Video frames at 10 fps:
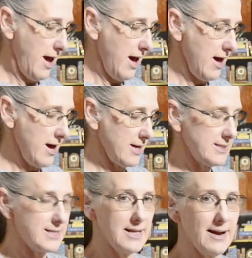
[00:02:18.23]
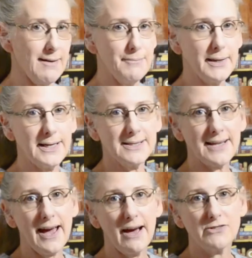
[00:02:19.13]
And because I
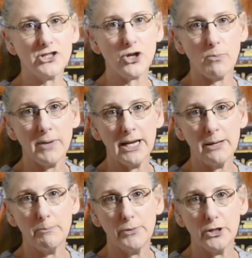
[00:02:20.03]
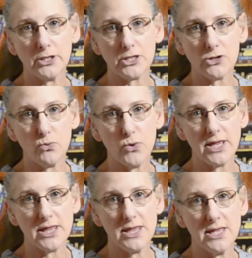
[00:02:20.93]
have so many books with
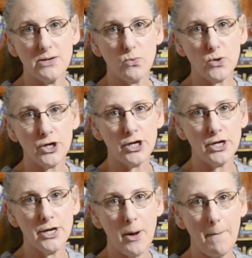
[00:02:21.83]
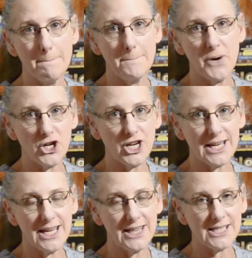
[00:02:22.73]
the word book
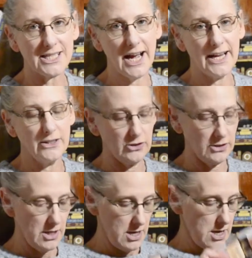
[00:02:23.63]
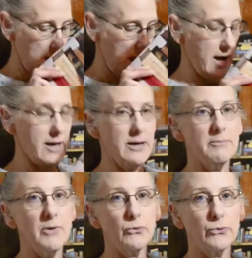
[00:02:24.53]
in the title, I
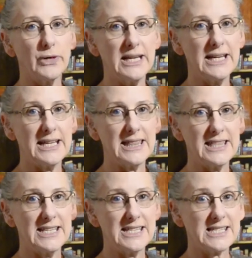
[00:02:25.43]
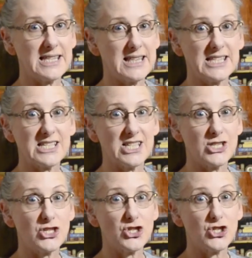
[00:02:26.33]
am reading this. This is
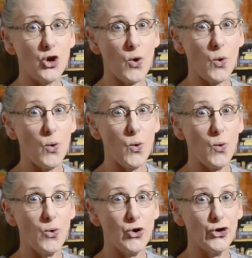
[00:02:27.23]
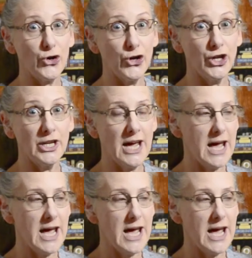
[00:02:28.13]
so good.